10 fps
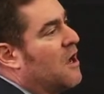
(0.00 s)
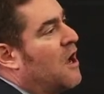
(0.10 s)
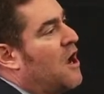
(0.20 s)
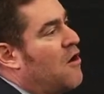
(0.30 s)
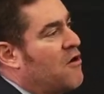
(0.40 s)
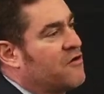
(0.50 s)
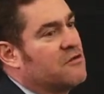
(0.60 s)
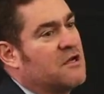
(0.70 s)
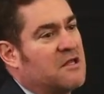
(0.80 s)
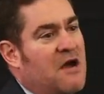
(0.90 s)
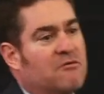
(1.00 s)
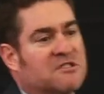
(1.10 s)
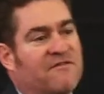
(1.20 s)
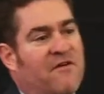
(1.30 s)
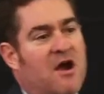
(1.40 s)
I argued that that
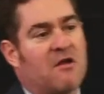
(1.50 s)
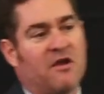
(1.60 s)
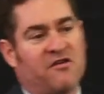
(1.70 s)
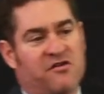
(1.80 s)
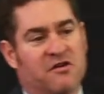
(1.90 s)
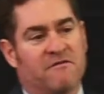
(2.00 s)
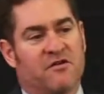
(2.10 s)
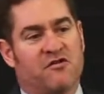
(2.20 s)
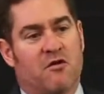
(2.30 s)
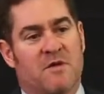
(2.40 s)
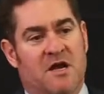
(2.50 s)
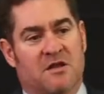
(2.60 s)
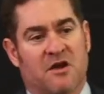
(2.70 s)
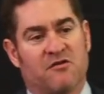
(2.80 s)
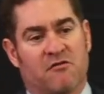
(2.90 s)
was a violation of the Sherman
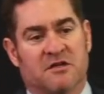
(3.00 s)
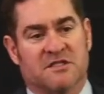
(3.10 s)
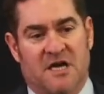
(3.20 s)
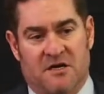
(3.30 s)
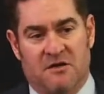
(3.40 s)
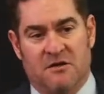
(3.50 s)
Antitrust Act.